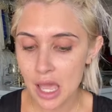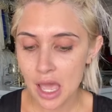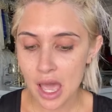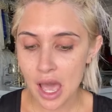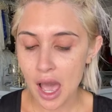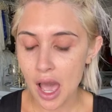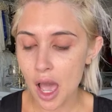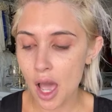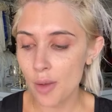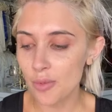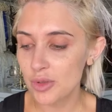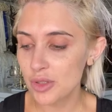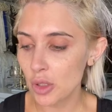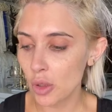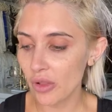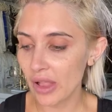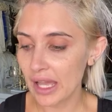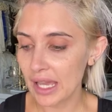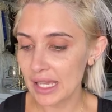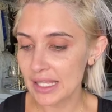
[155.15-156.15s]
Um, so
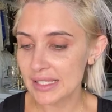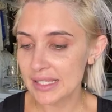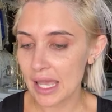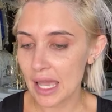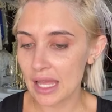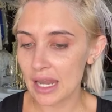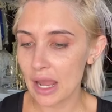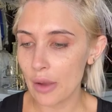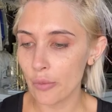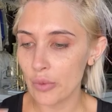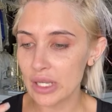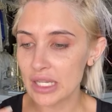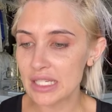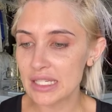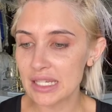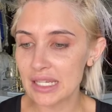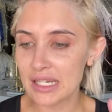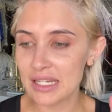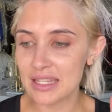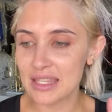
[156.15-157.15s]
like I said, we
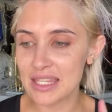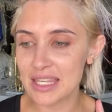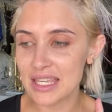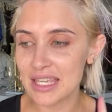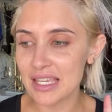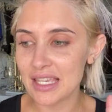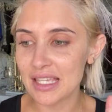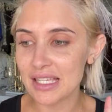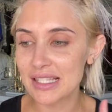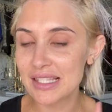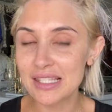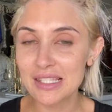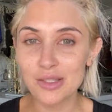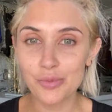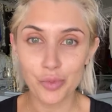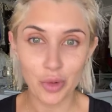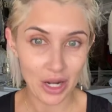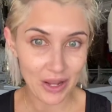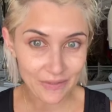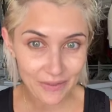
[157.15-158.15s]
did the
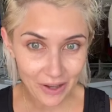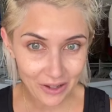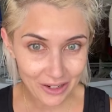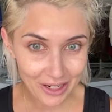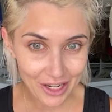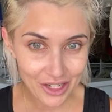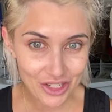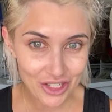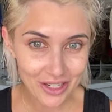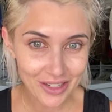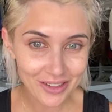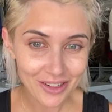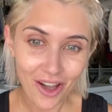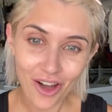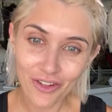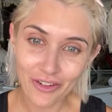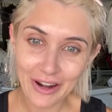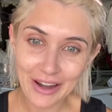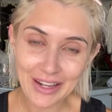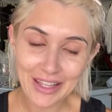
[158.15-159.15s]
spray foundation
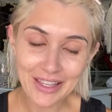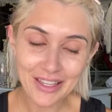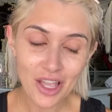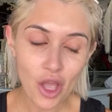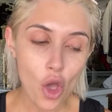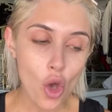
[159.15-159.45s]
already.